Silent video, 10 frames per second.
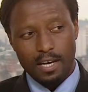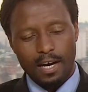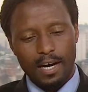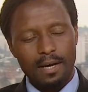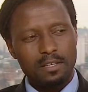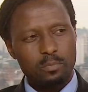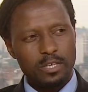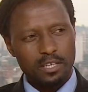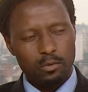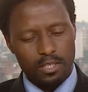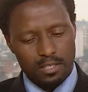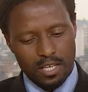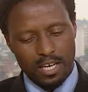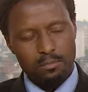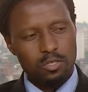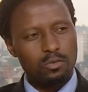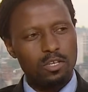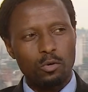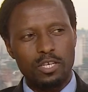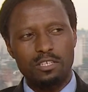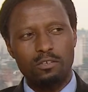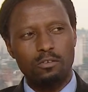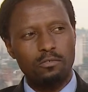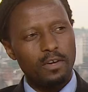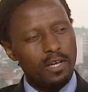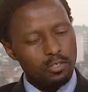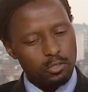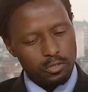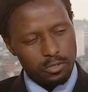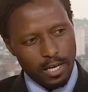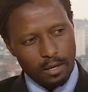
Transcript: especially when it comes to the question of should